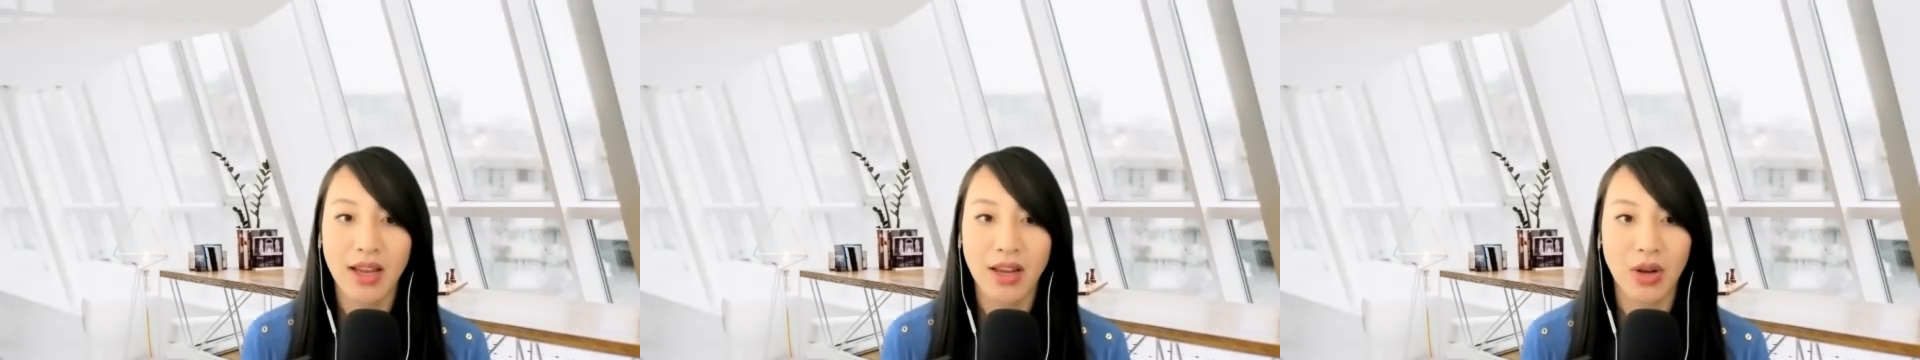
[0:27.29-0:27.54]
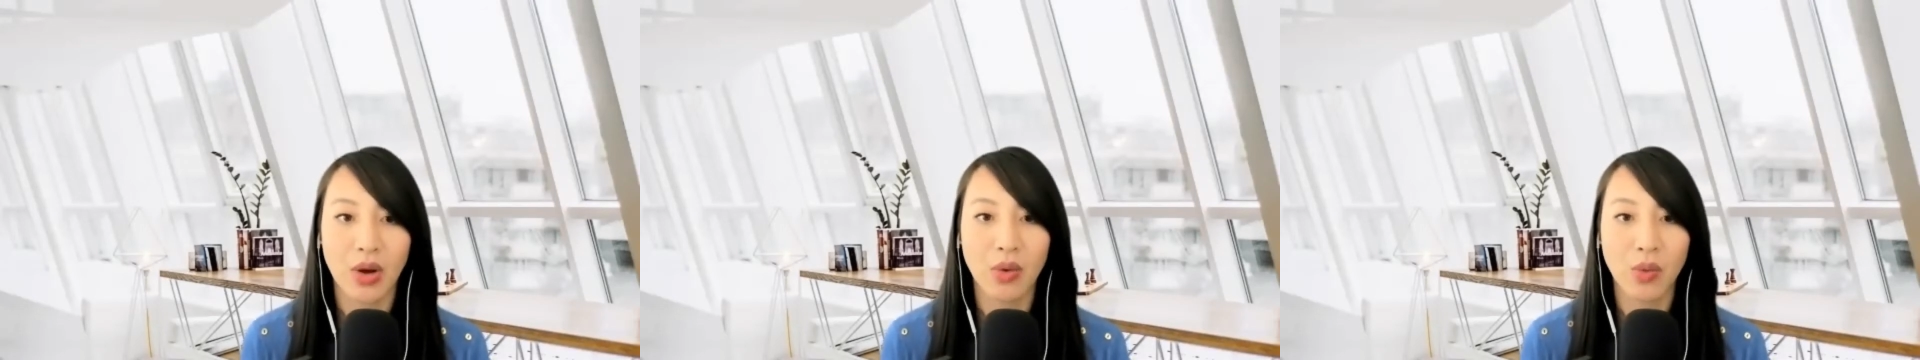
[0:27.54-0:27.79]

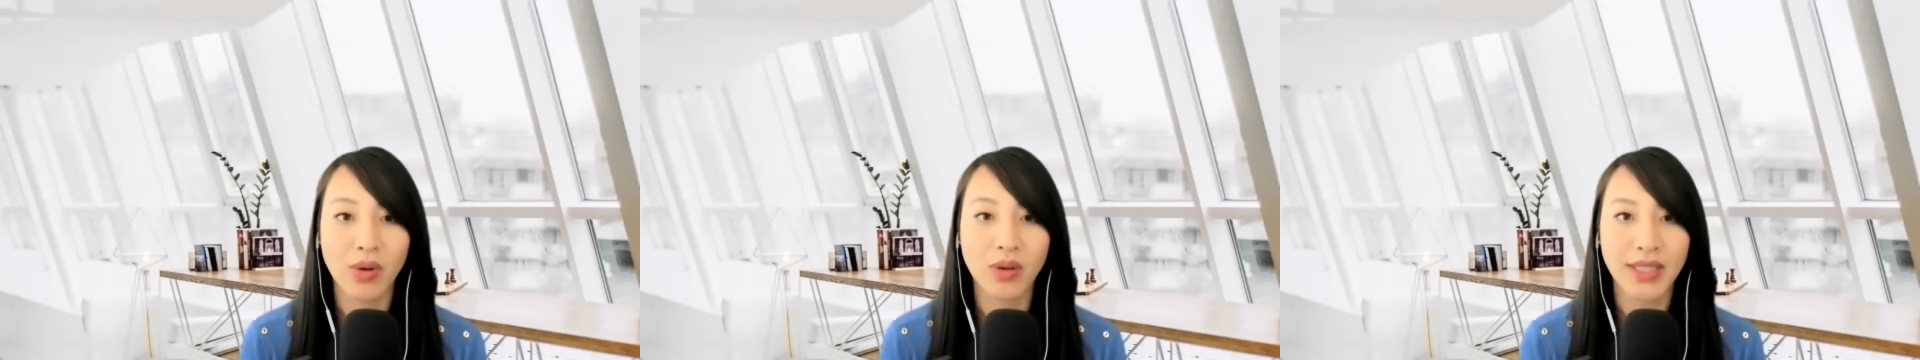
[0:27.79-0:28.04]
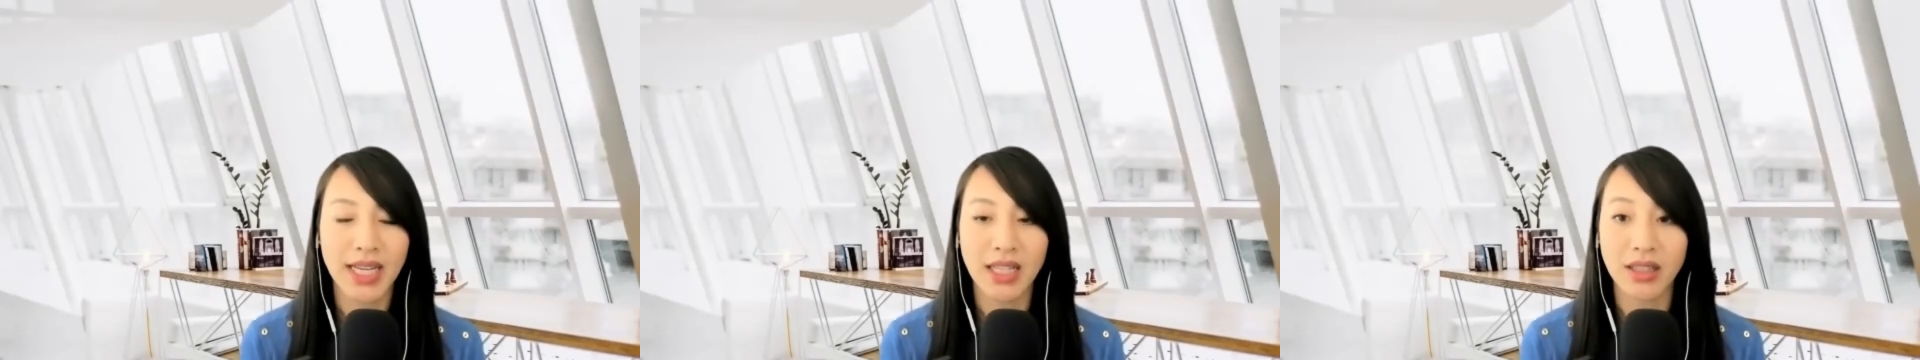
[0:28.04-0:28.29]
we'll
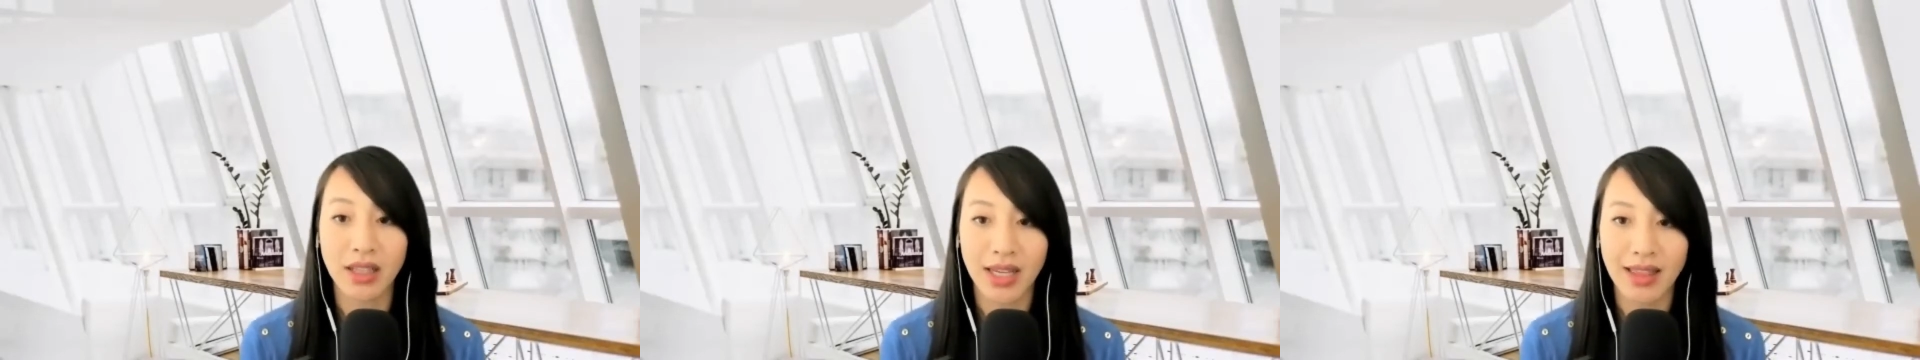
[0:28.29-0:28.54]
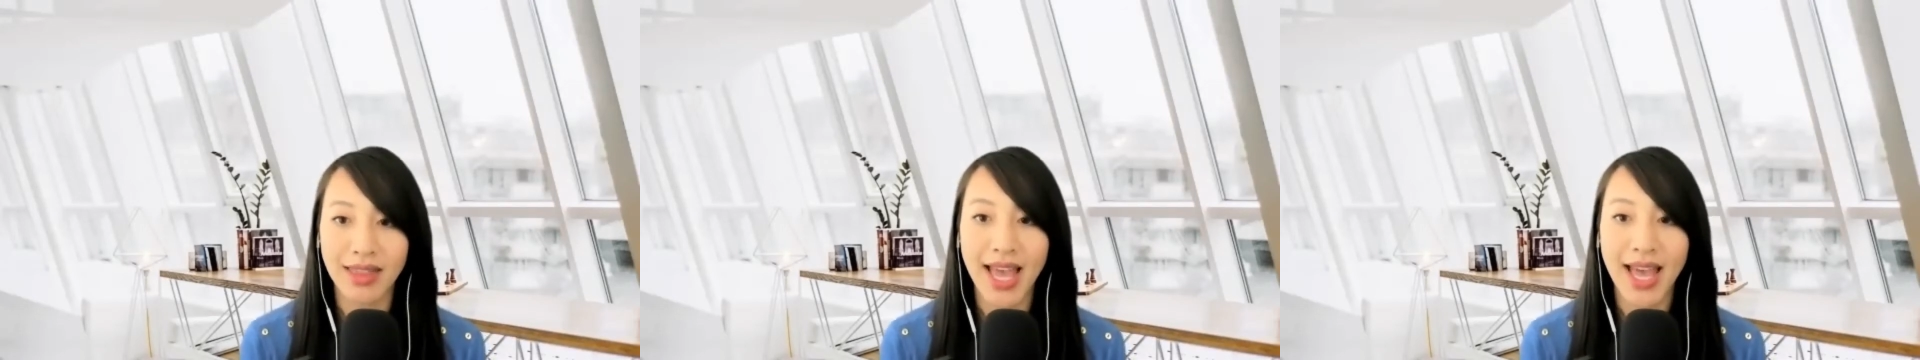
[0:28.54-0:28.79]
take a look
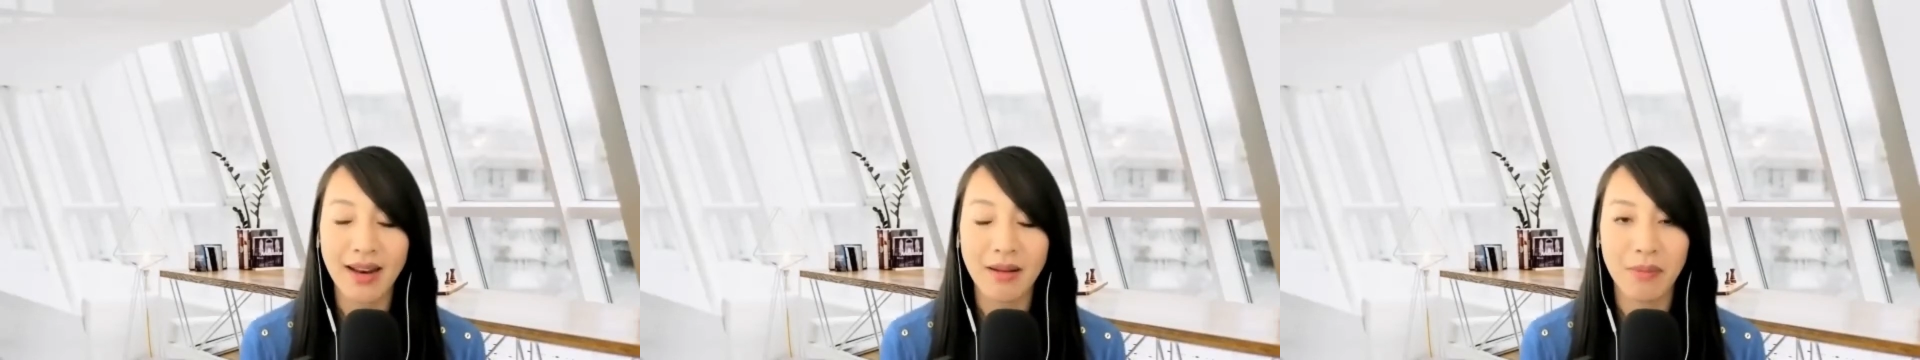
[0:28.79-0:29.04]
at that.